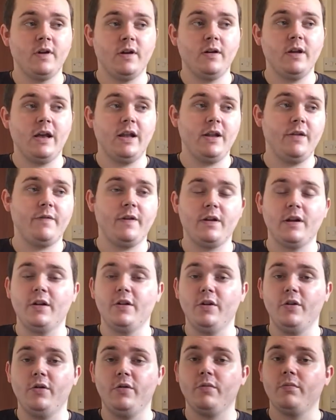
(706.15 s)
Anything
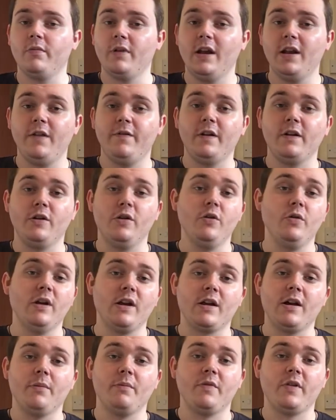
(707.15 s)
new that
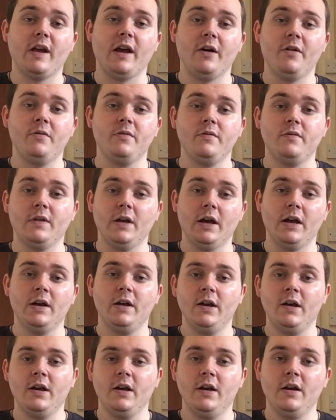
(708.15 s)
comes out
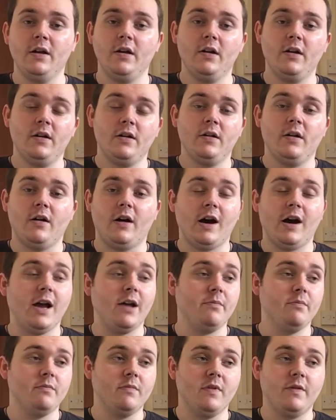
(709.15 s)
that
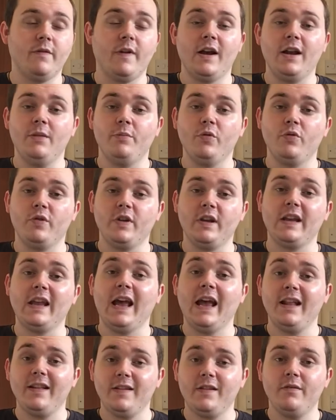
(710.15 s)
I'm available to
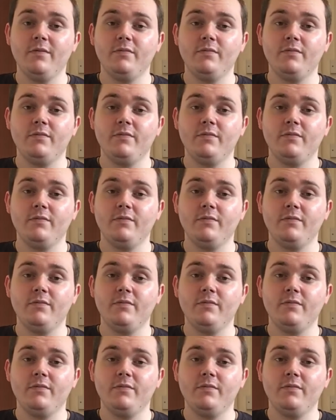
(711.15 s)
get,